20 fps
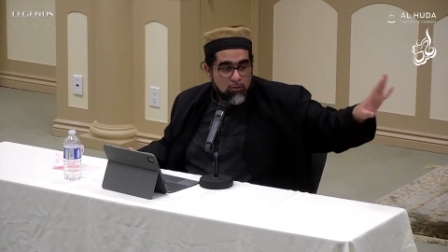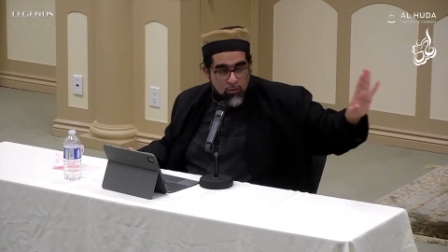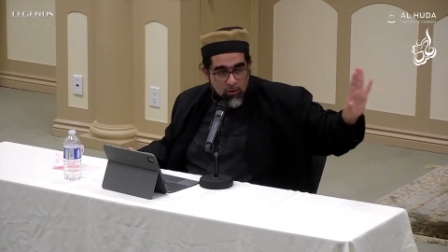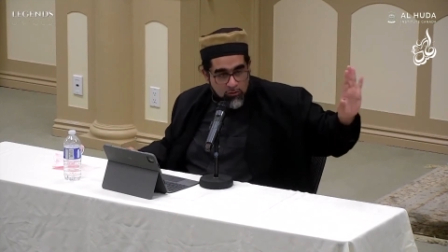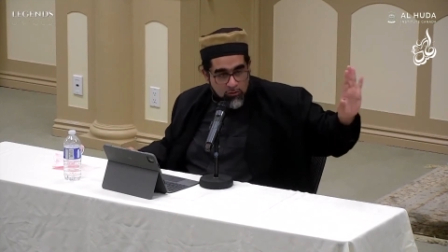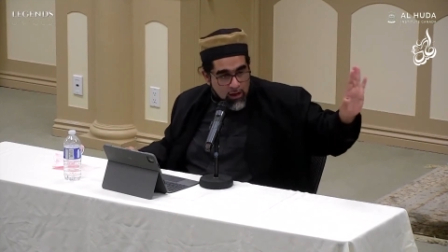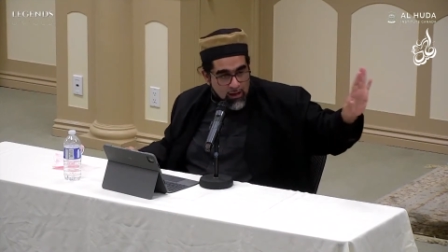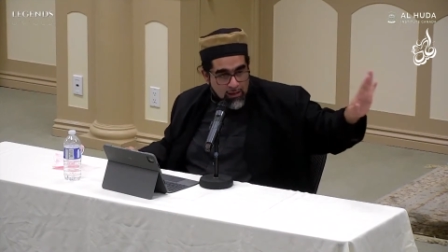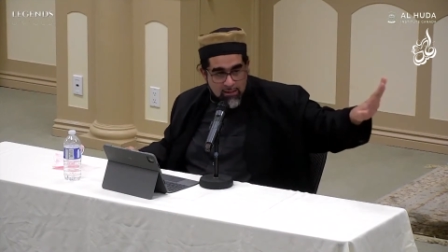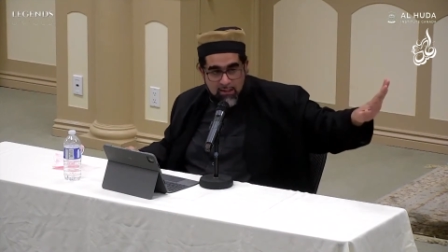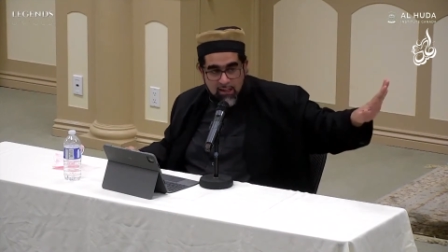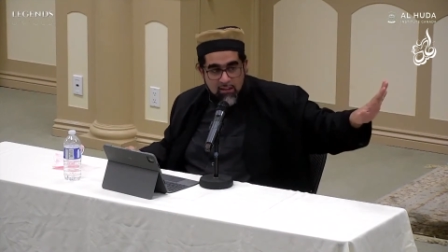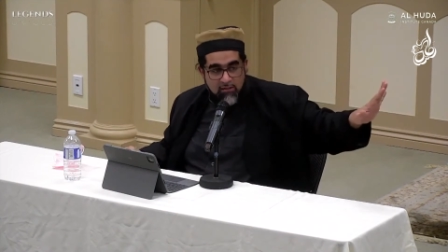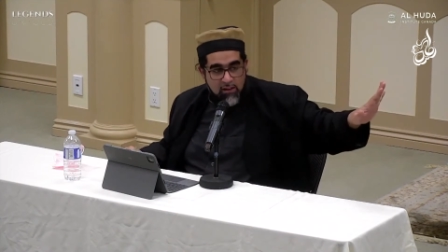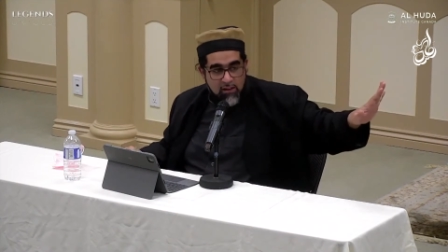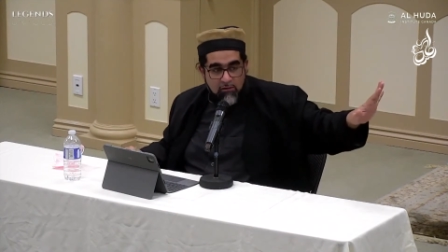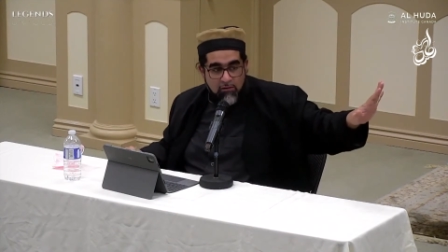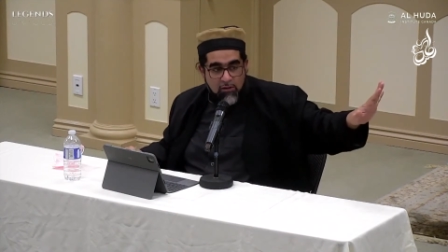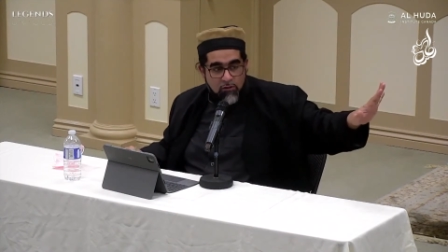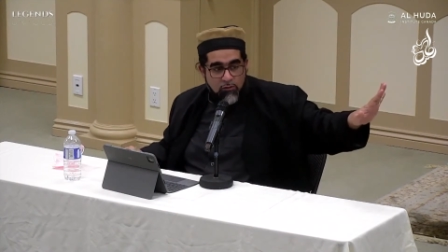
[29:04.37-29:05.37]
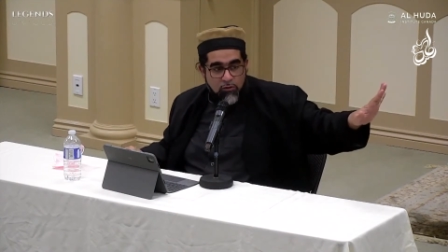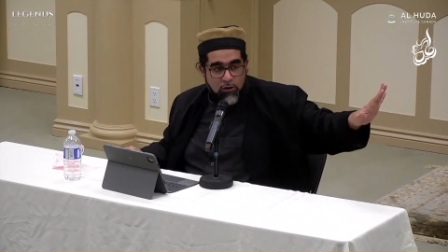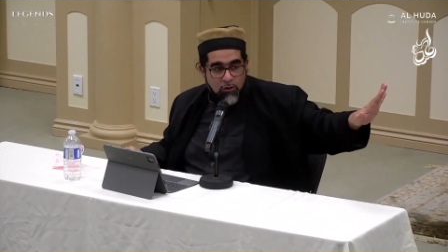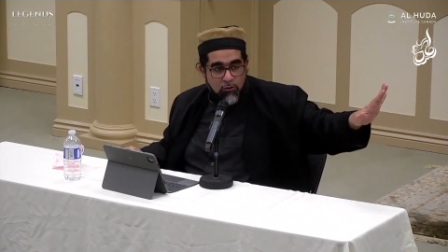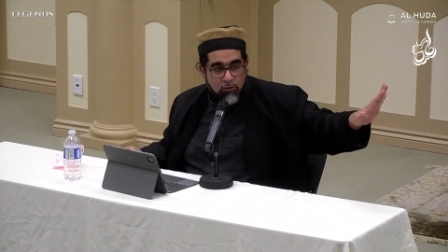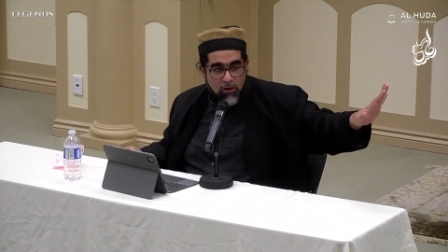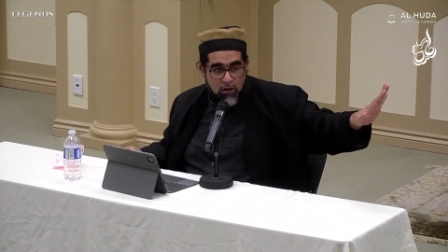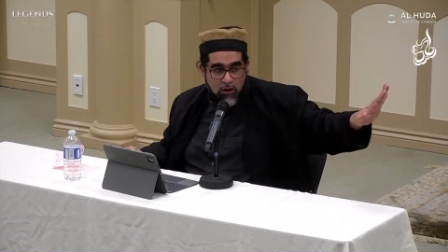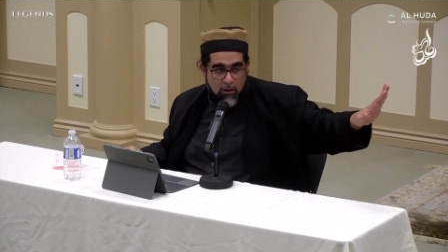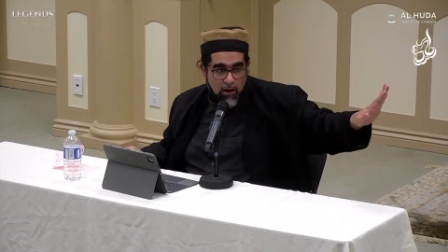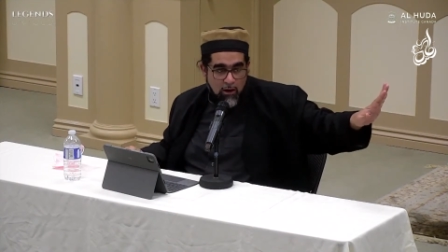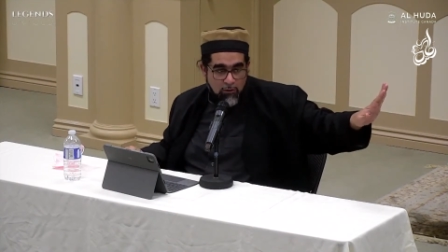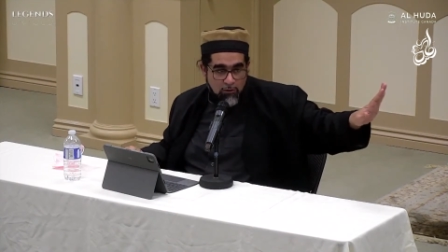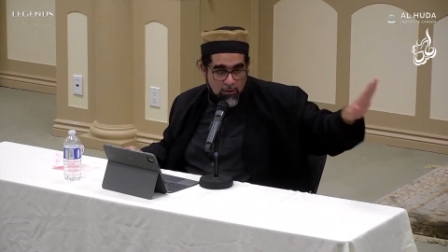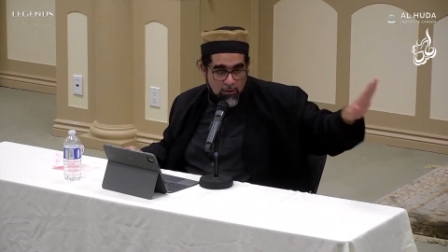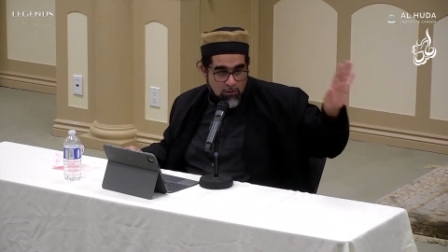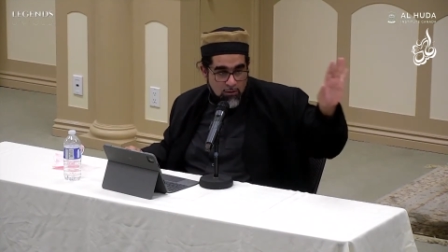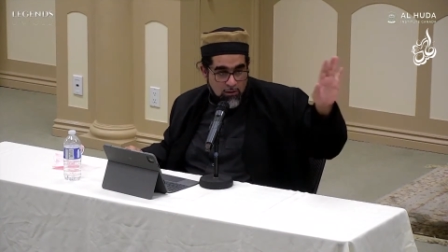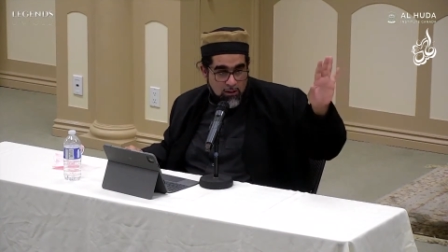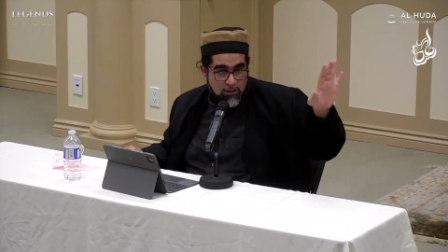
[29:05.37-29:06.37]
we've got safe haven for you in our
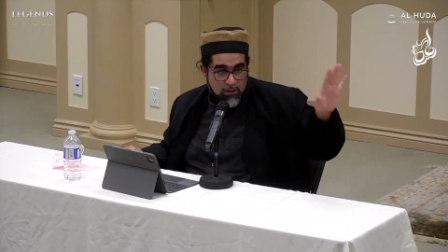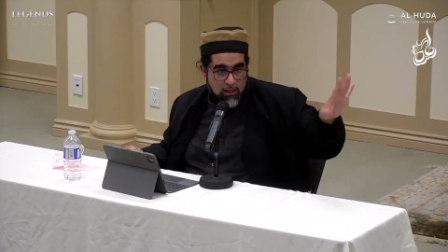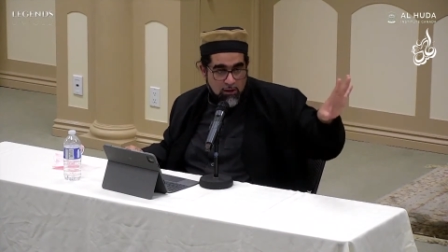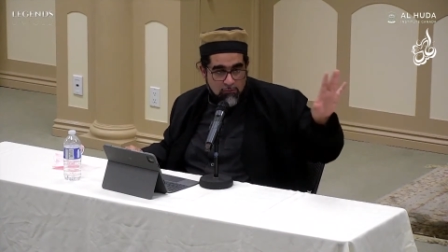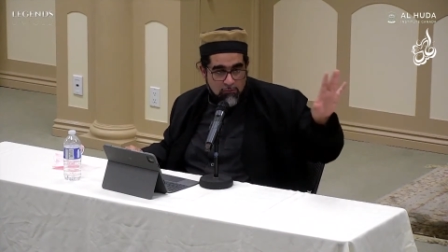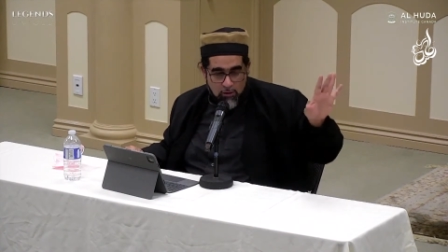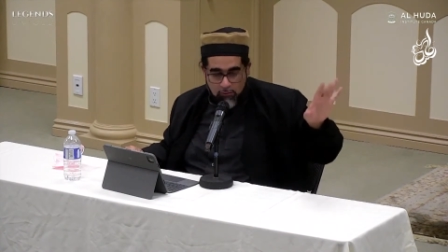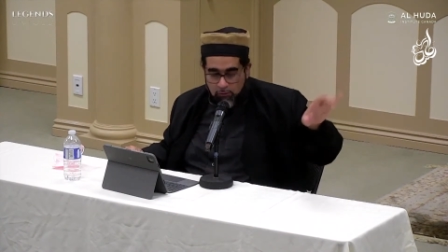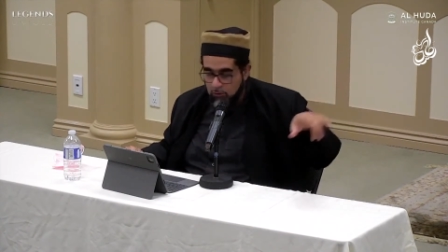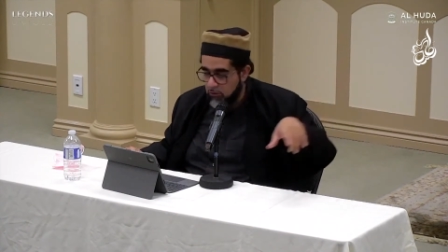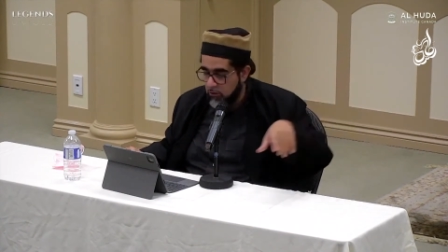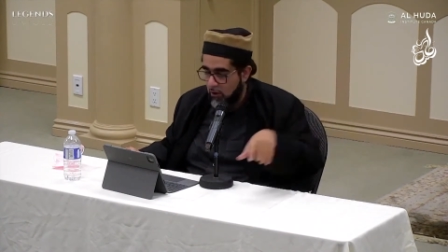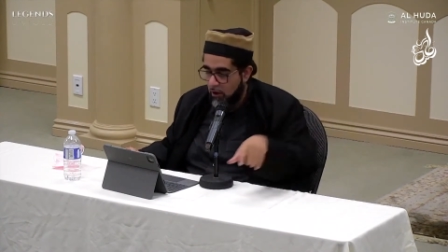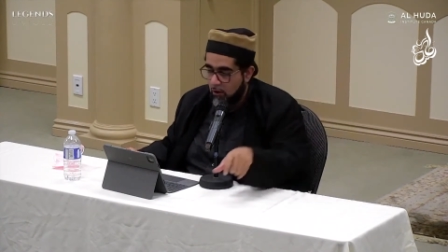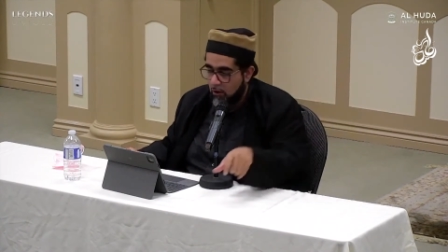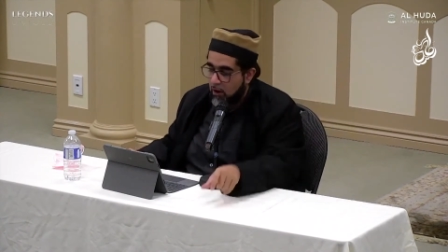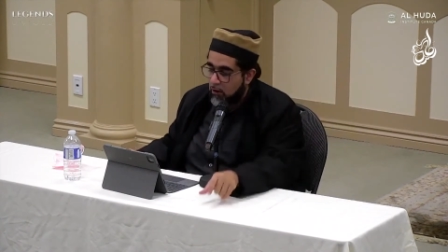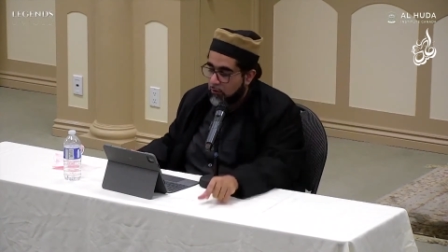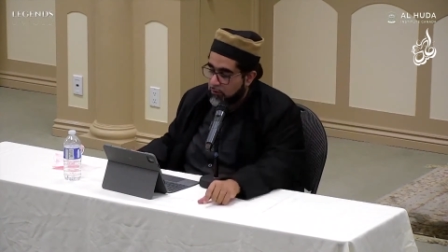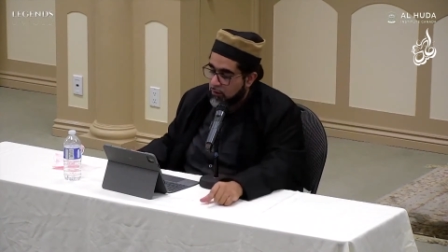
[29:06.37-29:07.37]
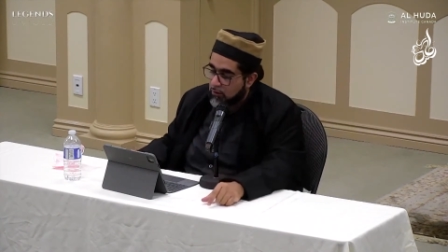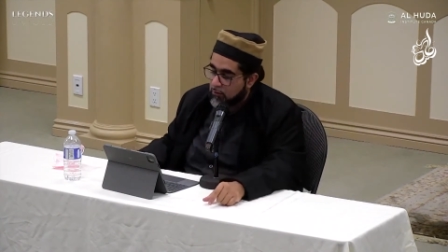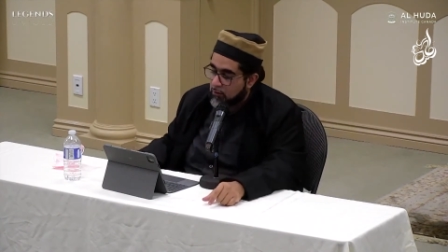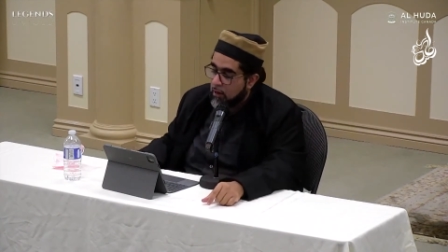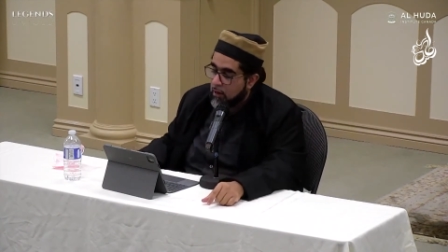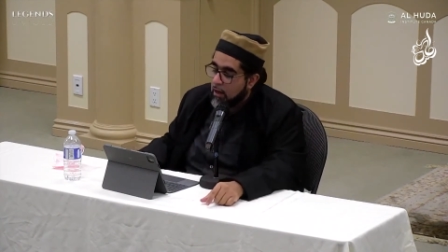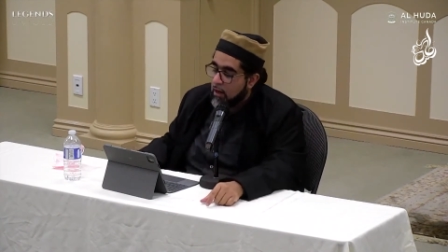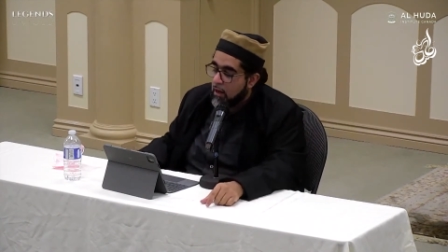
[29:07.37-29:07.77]
houses you can take refuge in our houses